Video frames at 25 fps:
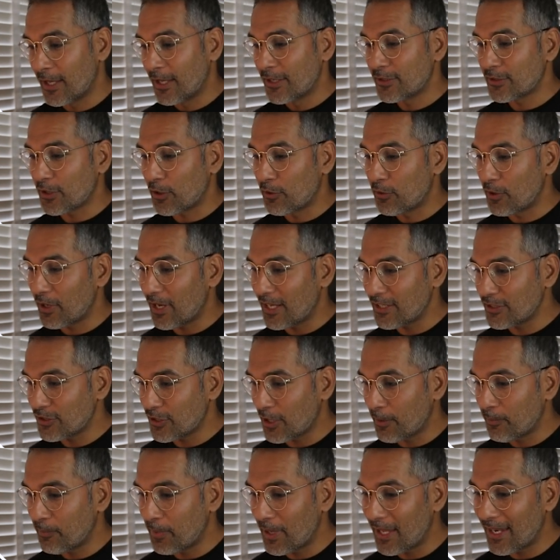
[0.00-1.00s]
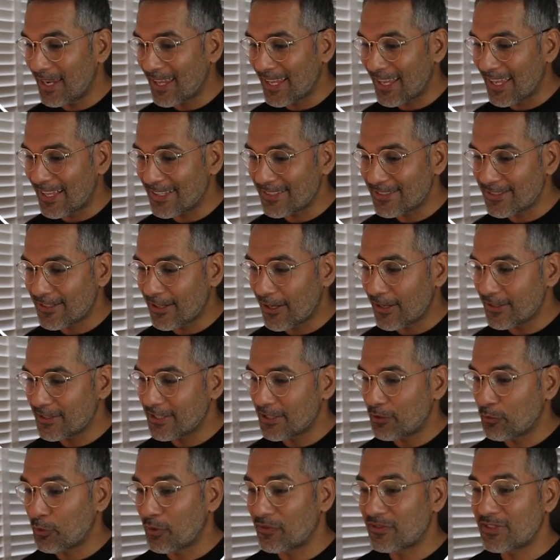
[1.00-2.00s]
So let's jump in and get
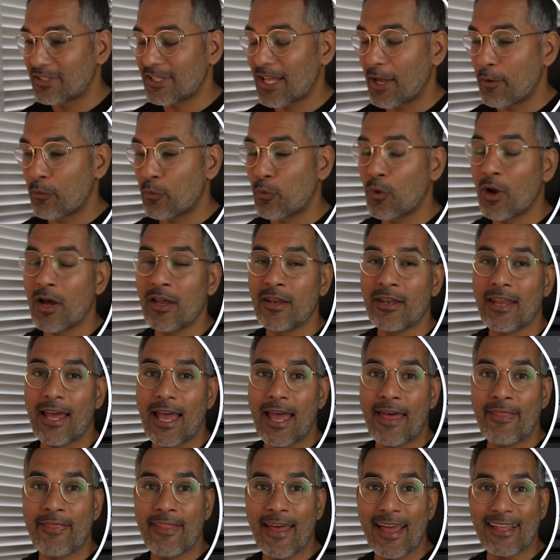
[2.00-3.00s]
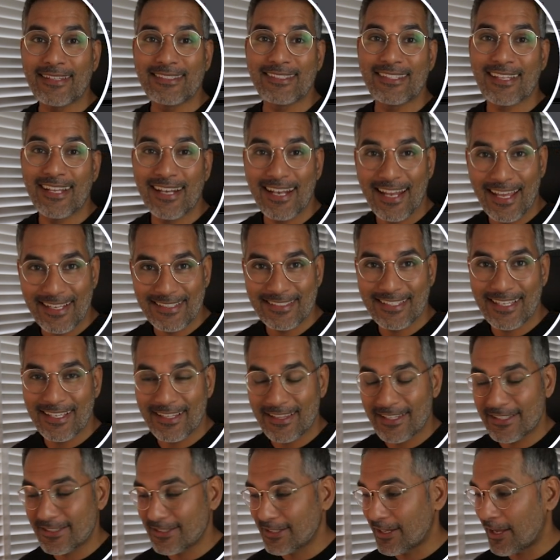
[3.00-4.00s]
started with step 1, and that's selecting
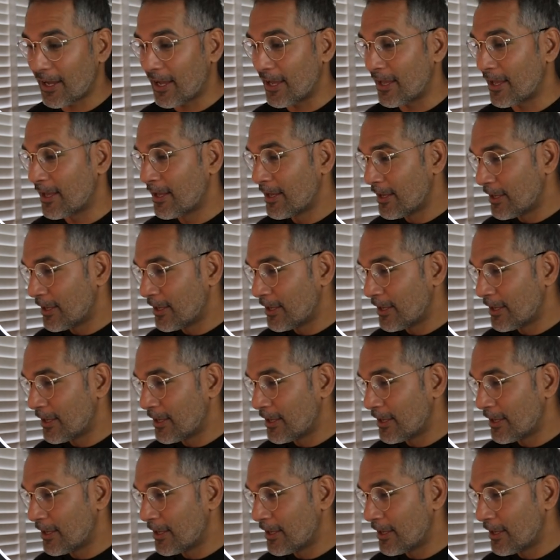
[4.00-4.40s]
the sky.